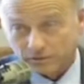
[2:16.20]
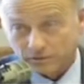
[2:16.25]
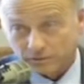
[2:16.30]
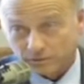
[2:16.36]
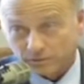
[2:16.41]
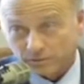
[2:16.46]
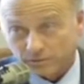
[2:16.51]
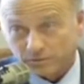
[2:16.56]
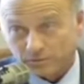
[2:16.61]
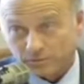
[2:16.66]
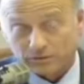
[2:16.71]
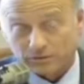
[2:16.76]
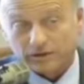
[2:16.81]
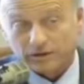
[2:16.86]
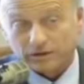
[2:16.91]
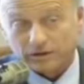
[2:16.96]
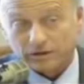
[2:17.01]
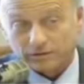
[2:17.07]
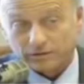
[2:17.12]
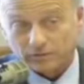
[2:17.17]
we would be pulling
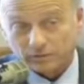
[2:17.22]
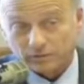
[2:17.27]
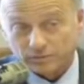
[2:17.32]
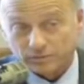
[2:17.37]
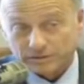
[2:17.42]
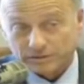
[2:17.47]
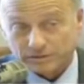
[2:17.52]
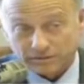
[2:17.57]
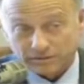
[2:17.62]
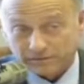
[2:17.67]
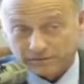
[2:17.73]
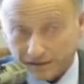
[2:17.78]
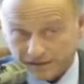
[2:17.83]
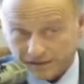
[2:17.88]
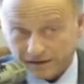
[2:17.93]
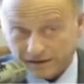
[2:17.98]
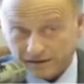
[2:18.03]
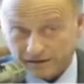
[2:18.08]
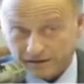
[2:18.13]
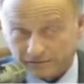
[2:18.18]
our troops out of any
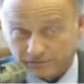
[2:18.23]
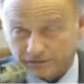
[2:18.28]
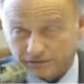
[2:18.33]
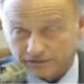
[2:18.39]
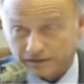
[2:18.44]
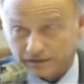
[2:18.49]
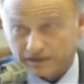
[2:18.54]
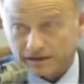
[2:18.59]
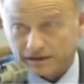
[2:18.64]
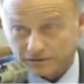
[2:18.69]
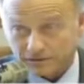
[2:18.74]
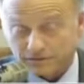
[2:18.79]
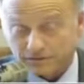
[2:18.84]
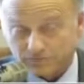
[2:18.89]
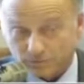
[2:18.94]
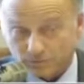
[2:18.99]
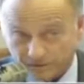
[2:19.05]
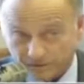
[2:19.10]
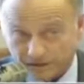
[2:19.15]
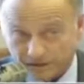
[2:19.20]
conflict that has to
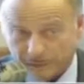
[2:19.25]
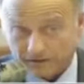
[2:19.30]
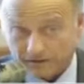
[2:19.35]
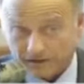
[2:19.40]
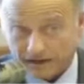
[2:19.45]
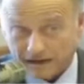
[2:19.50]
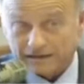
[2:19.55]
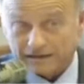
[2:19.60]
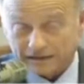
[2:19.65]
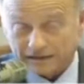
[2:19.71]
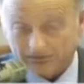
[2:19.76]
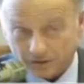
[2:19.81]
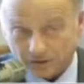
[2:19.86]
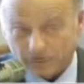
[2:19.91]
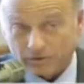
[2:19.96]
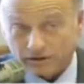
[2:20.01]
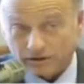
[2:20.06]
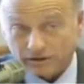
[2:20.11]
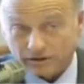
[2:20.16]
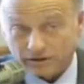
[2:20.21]
do with Al-Qaeda
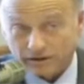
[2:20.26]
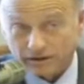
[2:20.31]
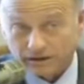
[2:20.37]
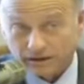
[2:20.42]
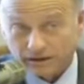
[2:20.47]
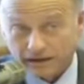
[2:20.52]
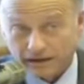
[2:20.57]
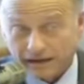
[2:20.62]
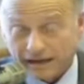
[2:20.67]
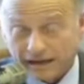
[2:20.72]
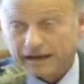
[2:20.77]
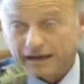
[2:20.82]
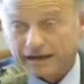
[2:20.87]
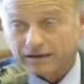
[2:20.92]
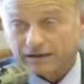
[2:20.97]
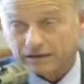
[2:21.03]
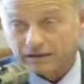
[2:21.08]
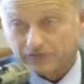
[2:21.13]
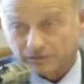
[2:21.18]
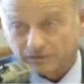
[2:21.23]
anywhere. And
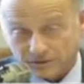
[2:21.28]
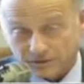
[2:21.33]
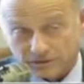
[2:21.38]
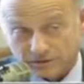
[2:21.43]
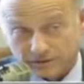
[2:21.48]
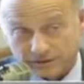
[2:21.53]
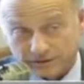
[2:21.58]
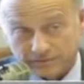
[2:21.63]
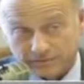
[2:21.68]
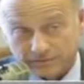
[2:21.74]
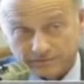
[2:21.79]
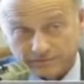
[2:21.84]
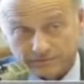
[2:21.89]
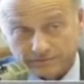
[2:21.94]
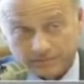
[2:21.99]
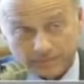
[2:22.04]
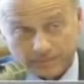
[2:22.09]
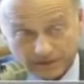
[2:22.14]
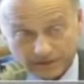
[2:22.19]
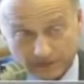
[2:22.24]
additionally,
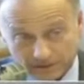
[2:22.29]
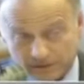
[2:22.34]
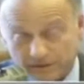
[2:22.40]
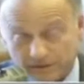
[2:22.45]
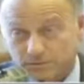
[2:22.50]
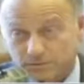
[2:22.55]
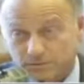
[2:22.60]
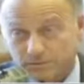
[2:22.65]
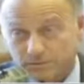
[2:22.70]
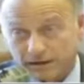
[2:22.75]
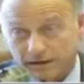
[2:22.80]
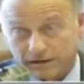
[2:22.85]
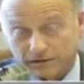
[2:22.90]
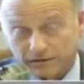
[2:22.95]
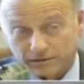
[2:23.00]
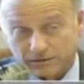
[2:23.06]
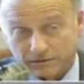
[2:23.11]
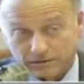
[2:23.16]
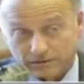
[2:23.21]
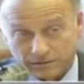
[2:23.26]
it does matter.
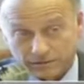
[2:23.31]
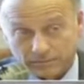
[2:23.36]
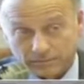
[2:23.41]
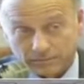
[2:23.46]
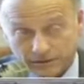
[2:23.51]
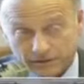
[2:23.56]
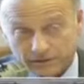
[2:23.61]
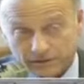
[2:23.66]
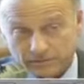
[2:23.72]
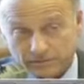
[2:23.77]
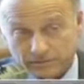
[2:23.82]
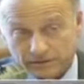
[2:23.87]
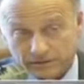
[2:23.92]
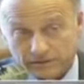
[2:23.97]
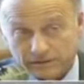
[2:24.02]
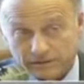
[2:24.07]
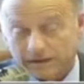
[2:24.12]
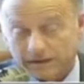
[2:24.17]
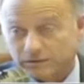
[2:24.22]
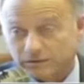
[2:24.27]
His middle
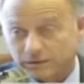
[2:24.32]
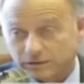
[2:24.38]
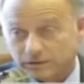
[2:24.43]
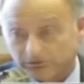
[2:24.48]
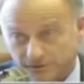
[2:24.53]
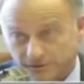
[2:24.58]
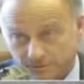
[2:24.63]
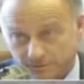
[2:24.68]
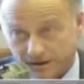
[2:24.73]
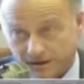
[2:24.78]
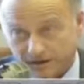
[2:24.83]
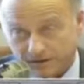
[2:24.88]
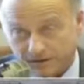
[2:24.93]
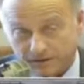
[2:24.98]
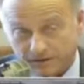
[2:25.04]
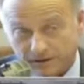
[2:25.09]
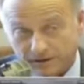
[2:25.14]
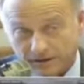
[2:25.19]
name does matter.